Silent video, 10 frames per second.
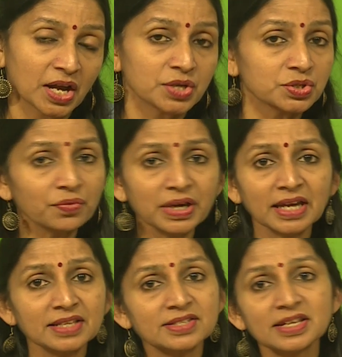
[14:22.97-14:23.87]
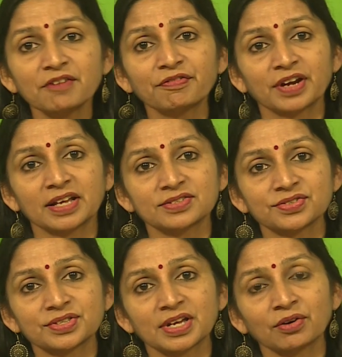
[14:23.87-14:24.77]
So we can say,
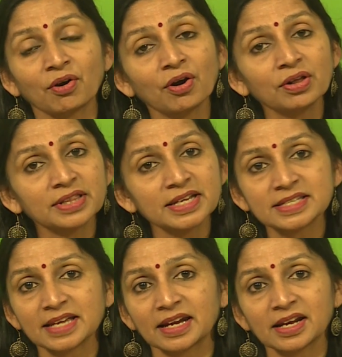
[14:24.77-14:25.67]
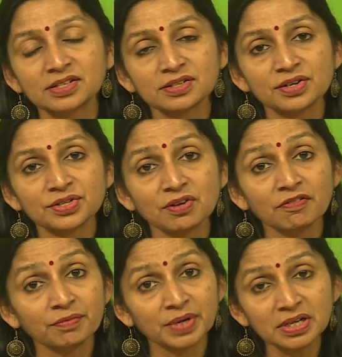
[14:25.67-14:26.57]
friends, that all these characters
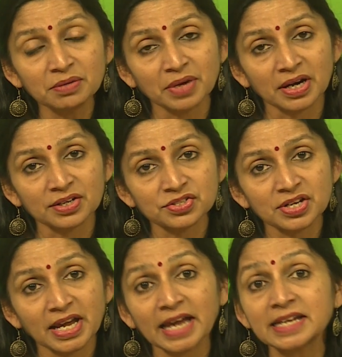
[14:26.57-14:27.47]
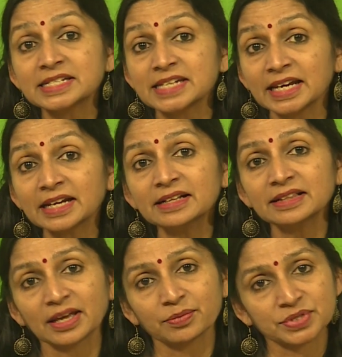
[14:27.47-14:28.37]
of Middlemarch entangle
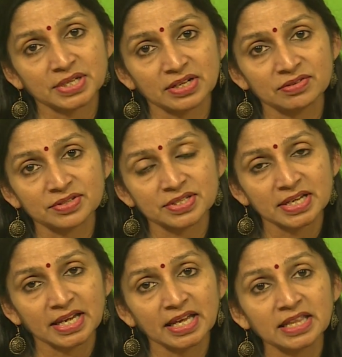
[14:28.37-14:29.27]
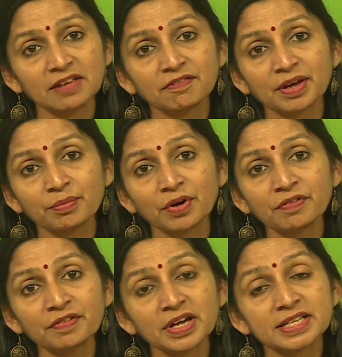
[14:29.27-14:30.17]
themselves in the web
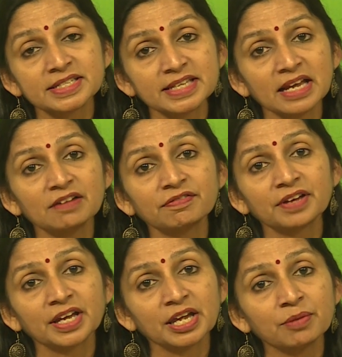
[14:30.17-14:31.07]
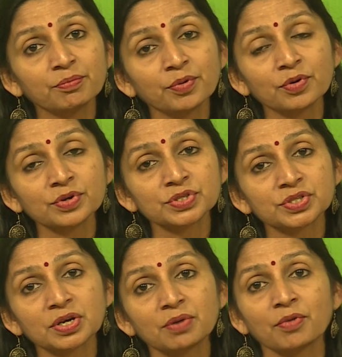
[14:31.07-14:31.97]
of self-imposed
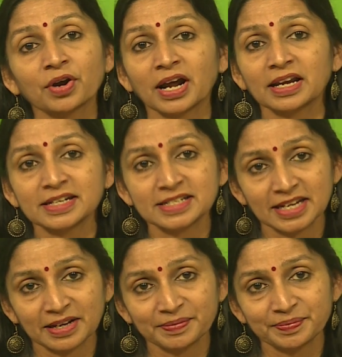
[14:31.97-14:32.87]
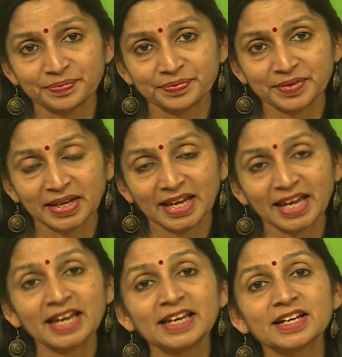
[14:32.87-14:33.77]
morality.
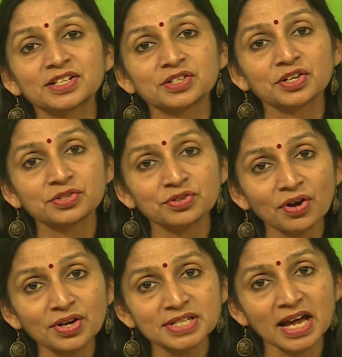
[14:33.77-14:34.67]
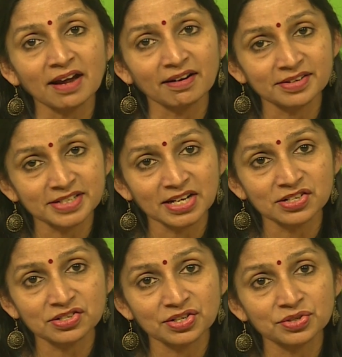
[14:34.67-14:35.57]
Eliot draws our
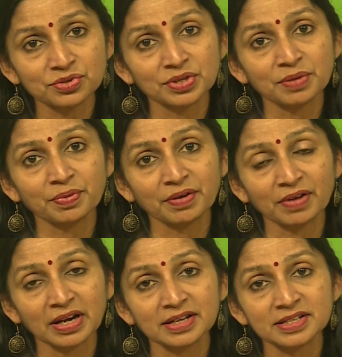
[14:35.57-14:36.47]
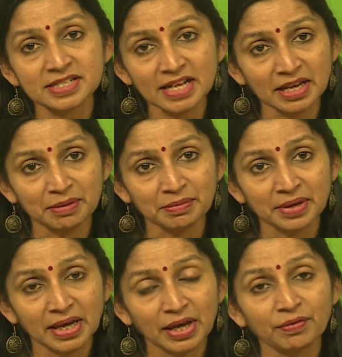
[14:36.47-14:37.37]
attention to the prevalent time
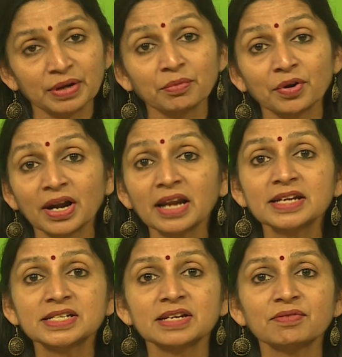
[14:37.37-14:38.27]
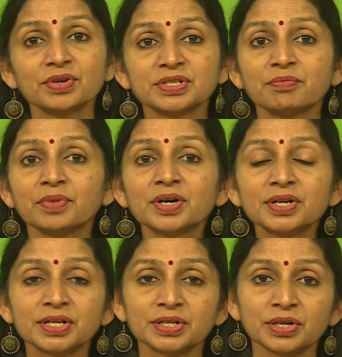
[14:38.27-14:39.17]
when morality was a
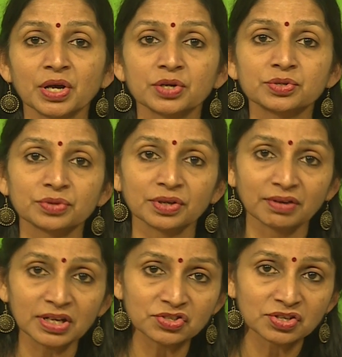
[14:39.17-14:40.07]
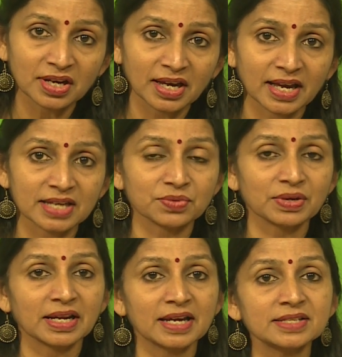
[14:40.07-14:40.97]
burden to the rich as
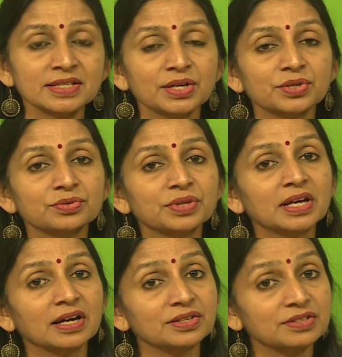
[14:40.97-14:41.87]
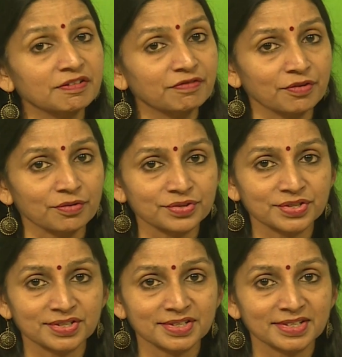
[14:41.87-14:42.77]
well as to the country folks.